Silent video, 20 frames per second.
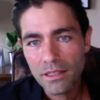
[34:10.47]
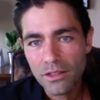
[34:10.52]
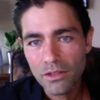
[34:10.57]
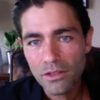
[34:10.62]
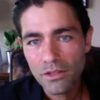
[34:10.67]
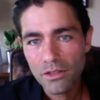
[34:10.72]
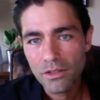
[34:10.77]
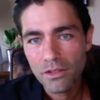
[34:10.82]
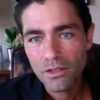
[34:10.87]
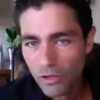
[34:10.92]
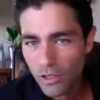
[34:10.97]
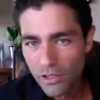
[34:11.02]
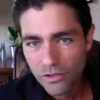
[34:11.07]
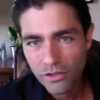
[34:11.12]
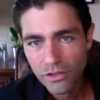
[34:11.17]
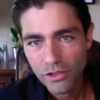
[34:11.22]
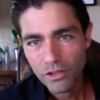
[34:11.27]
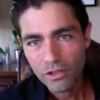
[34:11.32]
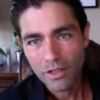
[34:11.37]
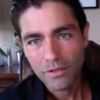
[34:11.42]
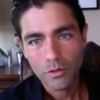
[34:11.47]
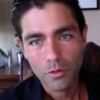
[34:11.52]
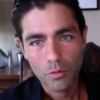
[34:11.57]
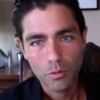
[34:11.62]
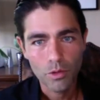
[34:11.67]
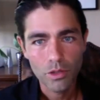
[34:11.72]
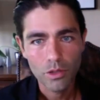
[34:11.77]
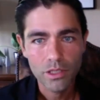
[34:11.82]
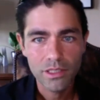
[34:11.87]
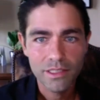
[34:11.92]
you enjoy so you don't have to
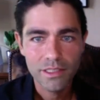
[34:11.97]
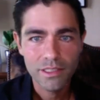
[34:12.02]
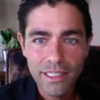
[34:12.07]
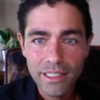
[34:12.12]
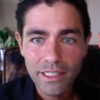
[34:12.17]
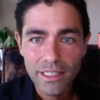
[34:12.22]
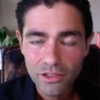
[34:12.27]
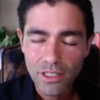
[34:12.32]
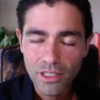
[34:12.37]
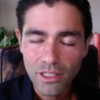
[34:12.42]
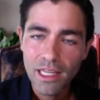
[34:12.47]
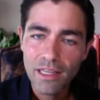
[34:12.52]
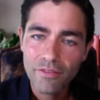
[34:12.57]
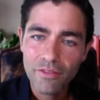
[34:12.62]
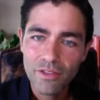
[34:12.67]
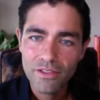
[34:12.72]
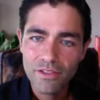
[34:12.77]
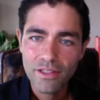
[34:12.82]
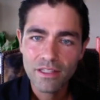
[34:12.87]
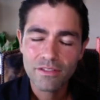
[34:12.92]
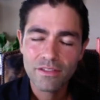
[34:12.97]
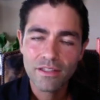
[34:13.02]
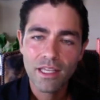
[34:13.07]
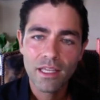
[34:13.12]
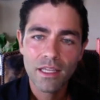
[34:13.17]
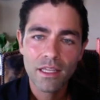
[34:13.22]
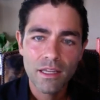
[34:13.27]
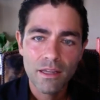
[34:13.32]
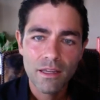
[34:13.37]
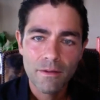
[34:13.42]
work a day in your life, as they
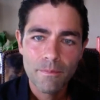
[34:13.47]
say.